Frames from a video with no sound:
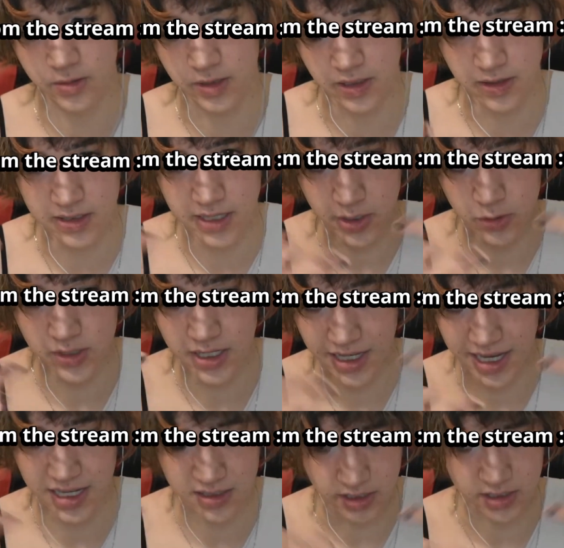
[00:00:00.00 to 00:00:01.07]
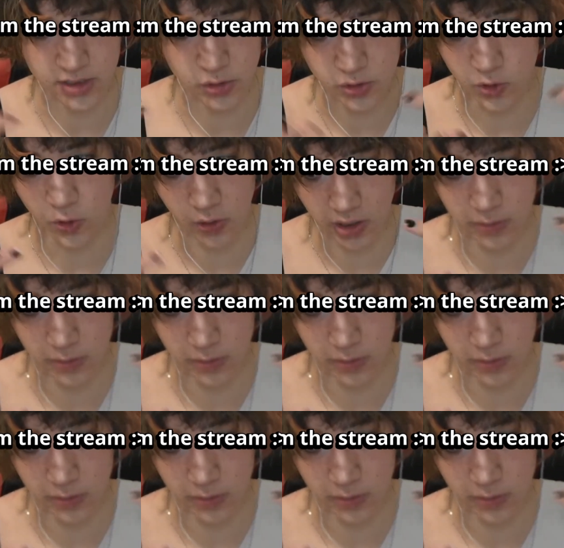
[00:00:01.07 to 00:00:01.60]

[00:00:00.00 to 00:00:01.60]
right? That's how you take excess, you scrub.